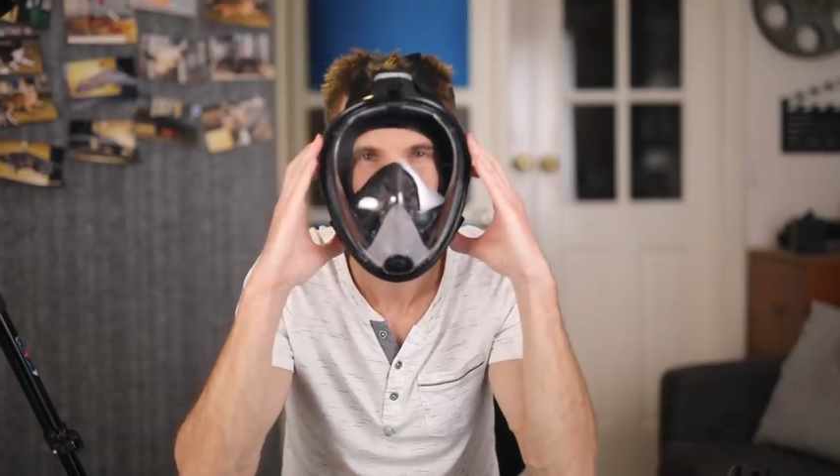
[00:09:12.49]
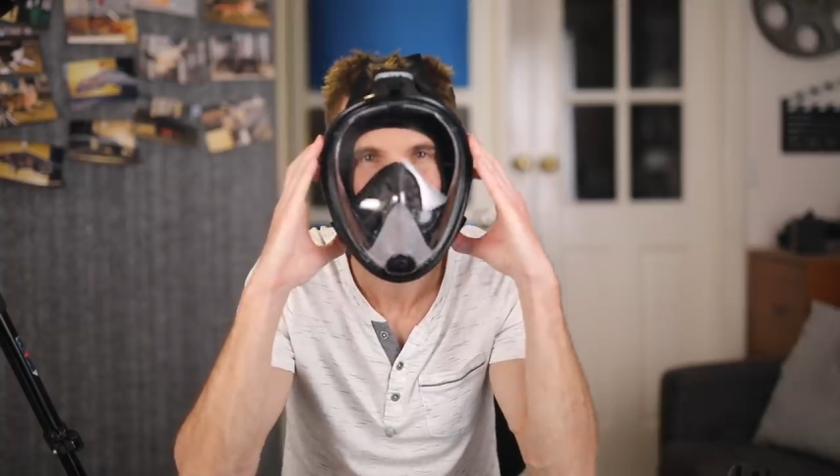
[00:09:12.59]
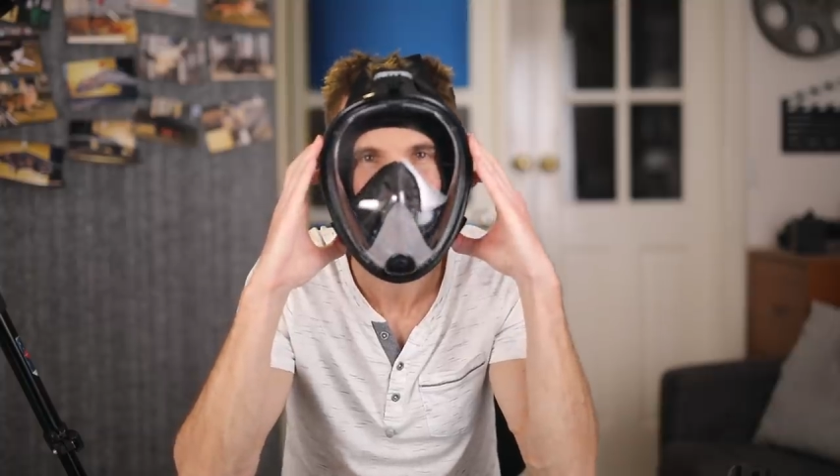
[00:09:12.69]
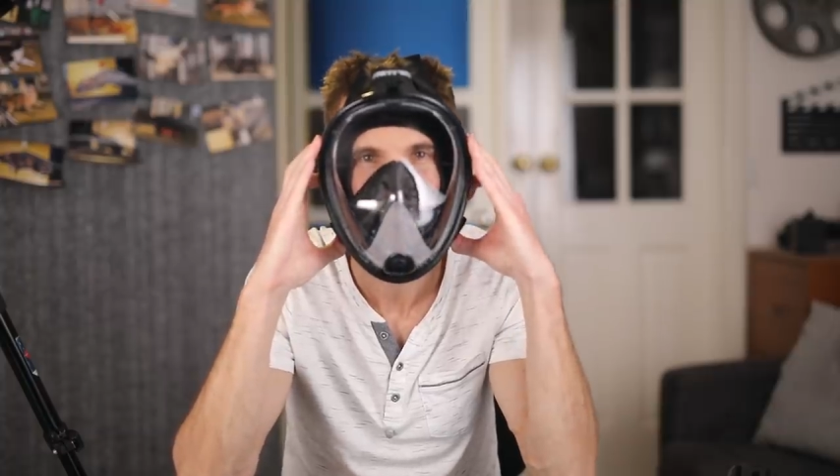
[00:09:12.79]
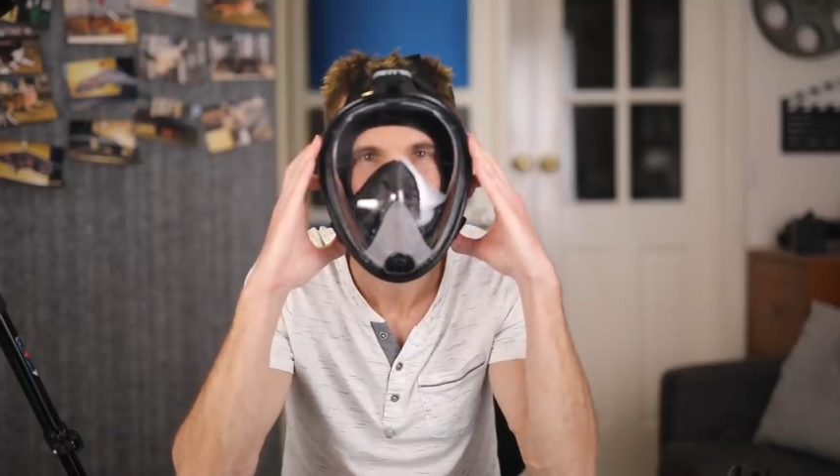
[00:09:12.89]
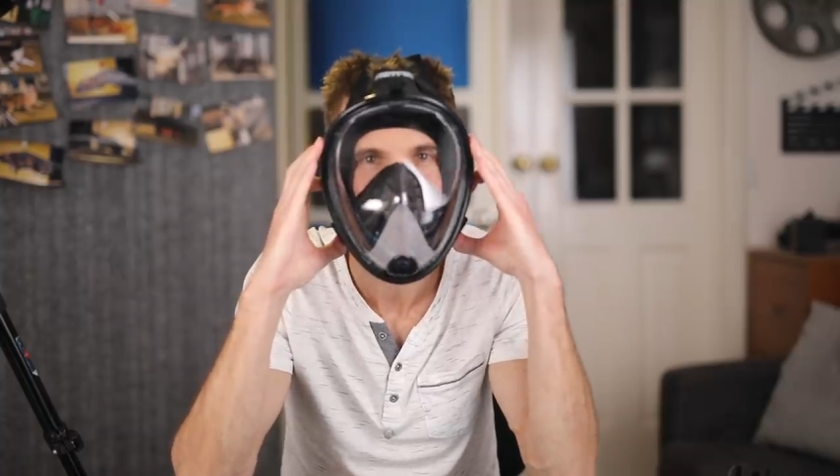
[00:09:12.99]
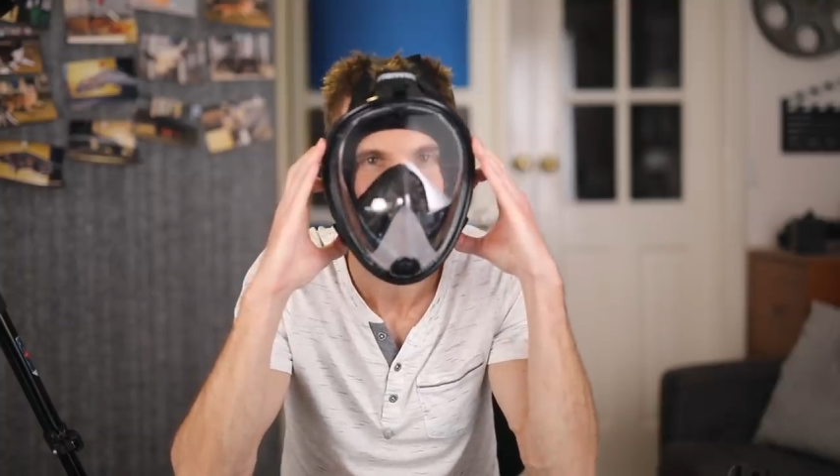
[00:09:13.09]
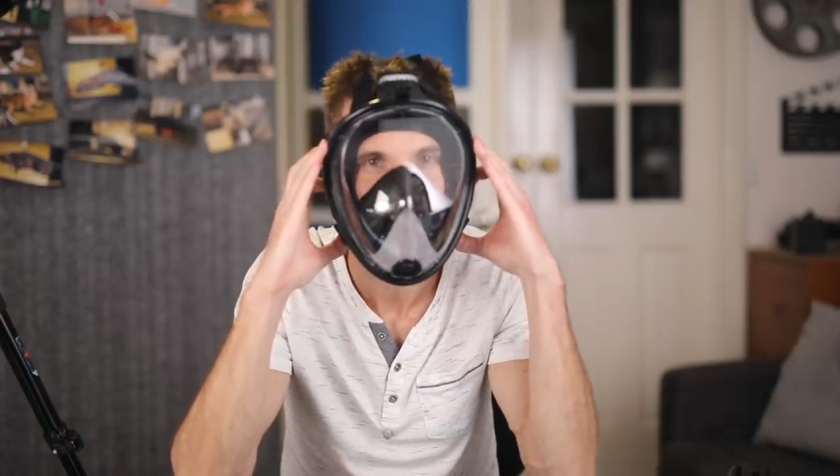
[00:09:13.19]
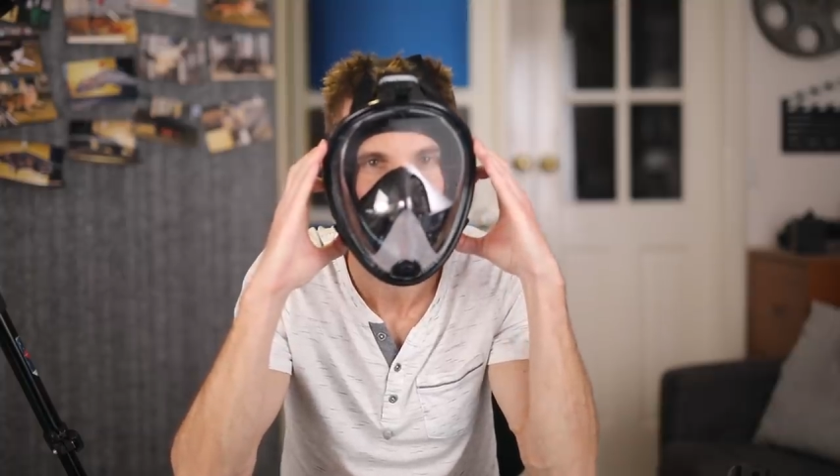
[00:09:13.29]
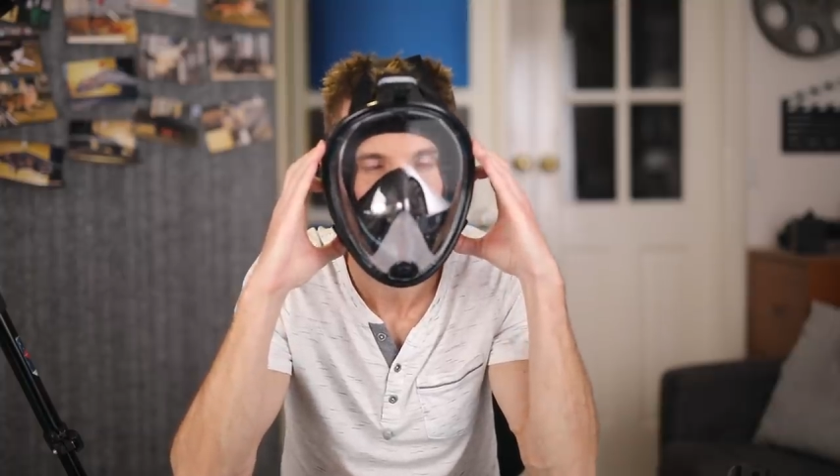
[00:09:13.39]
just sucking
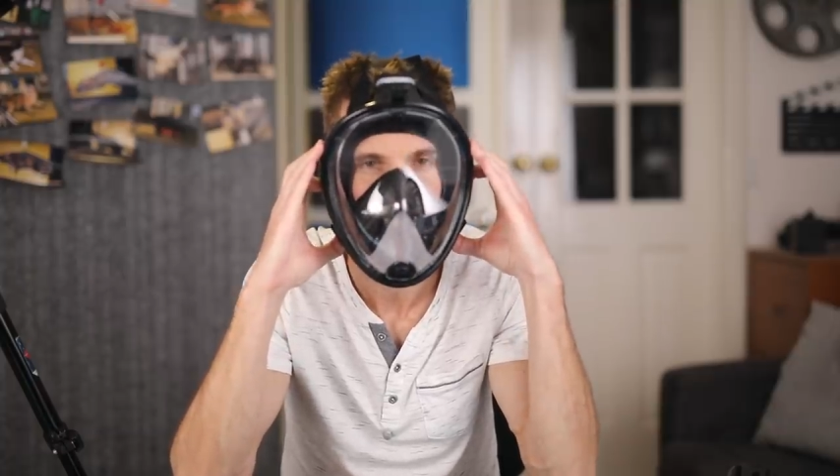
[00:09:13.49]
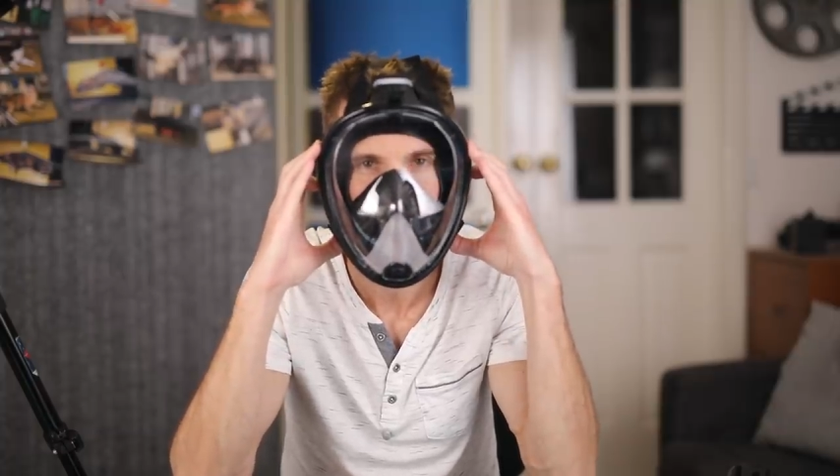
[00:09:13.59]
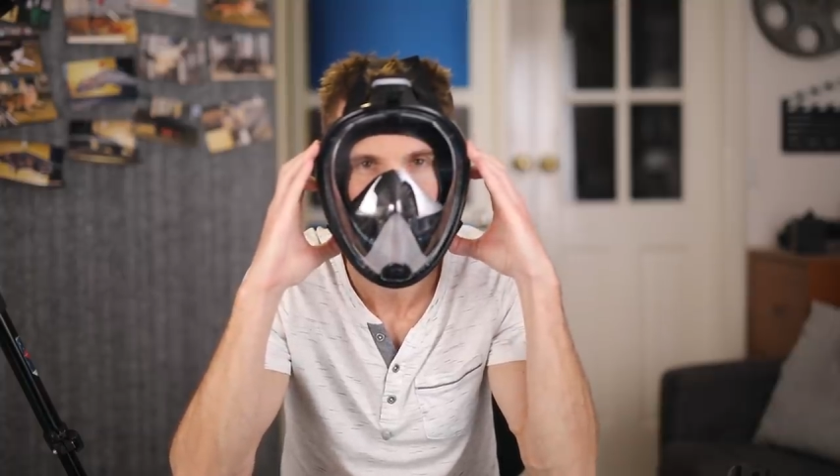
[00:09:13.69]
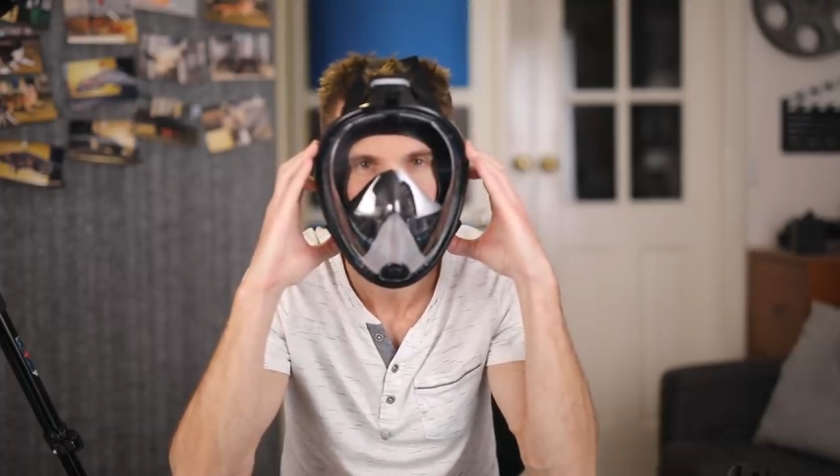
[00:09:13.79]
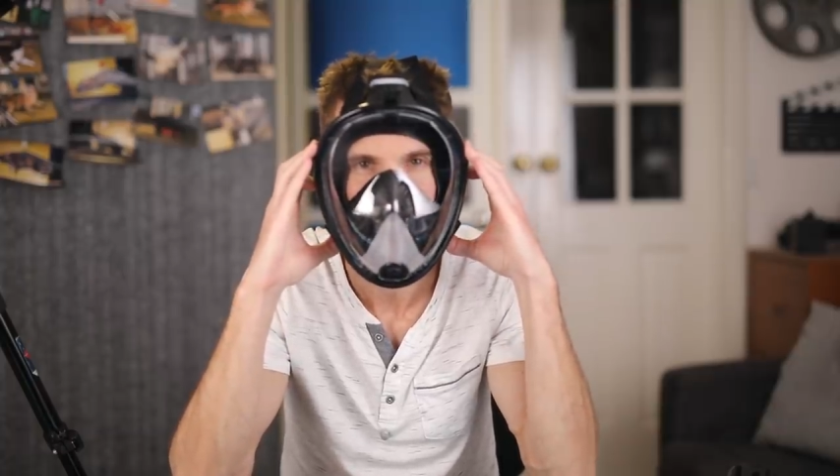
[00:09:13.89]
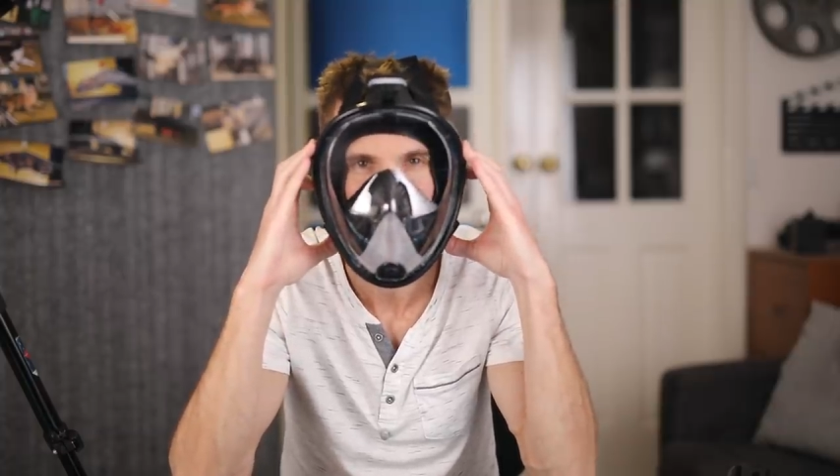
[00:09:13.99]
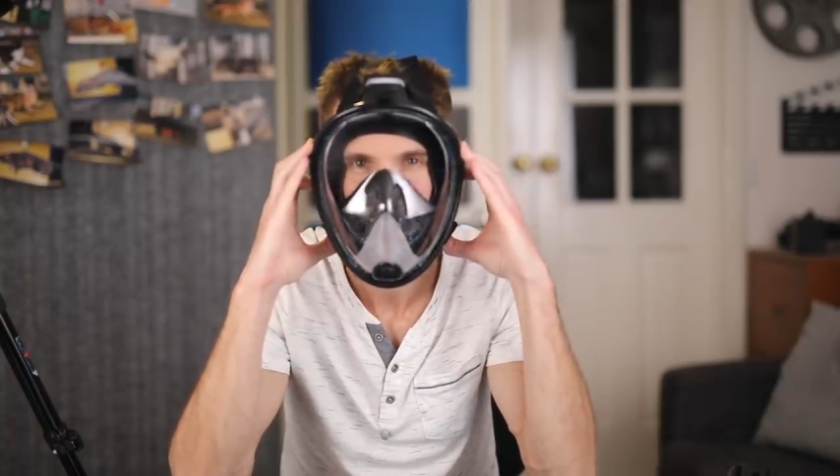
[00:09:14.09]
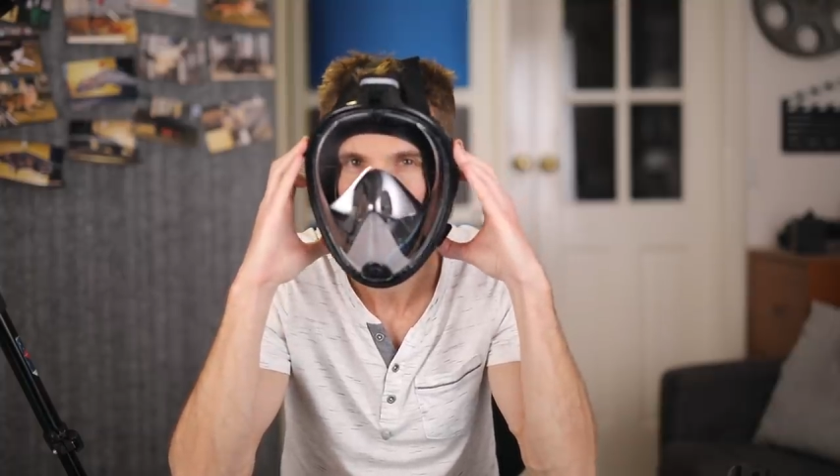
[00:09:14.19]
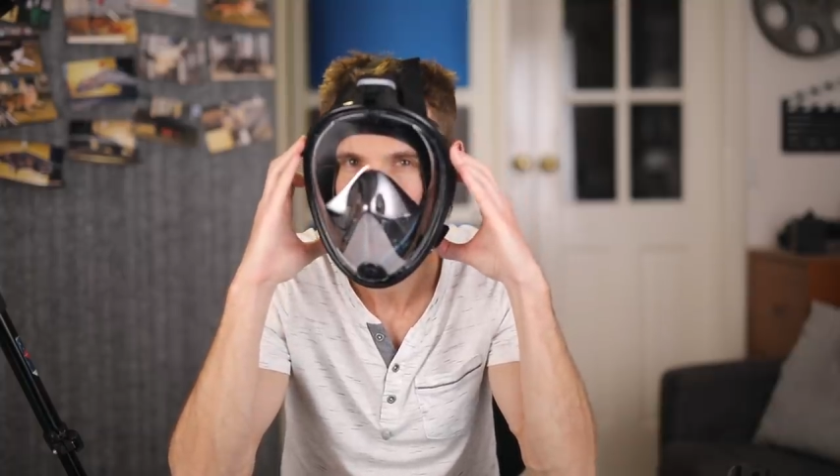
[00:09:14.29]
it in with our lungs.